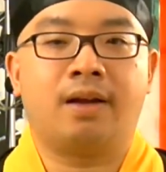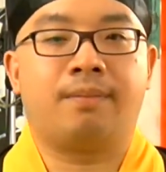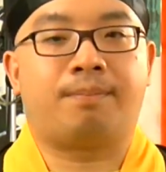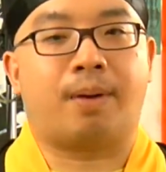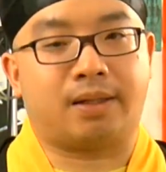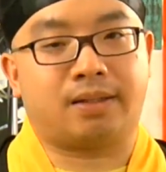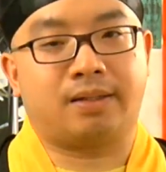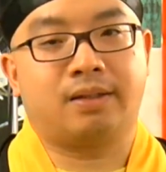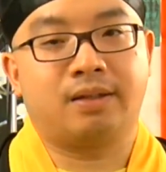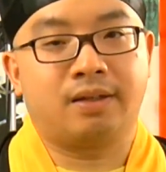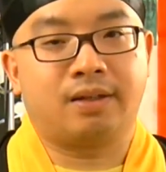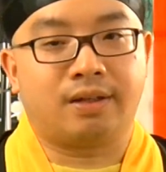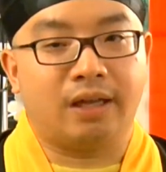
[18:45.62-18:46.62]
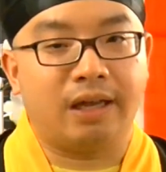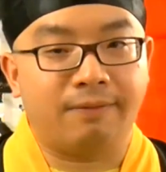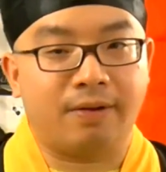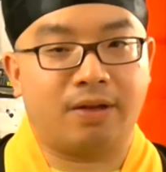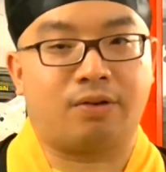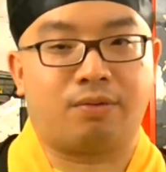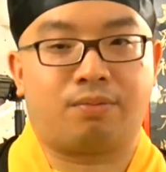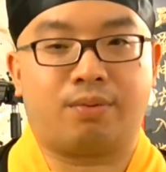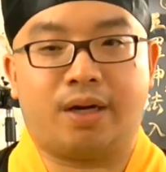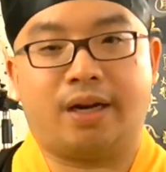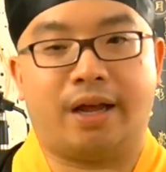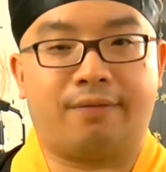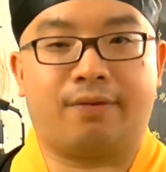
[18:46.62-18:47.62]
But even you
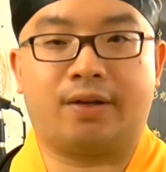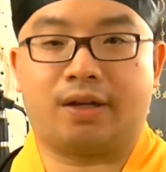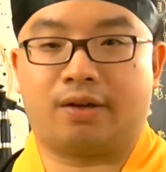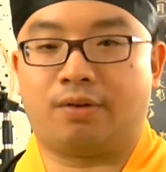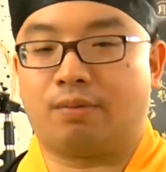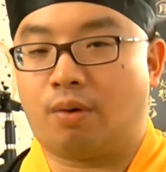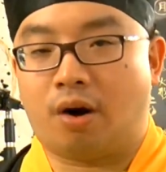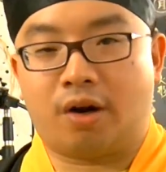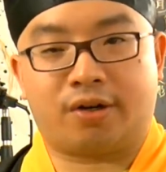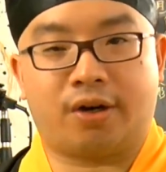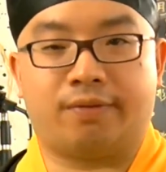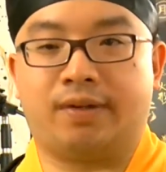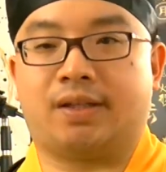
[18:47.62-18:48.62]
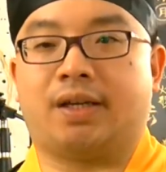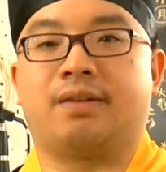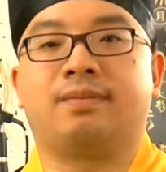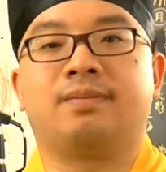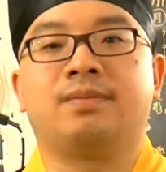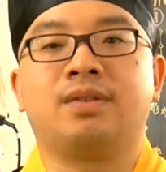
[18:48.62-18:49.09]
read everything, you watch everything,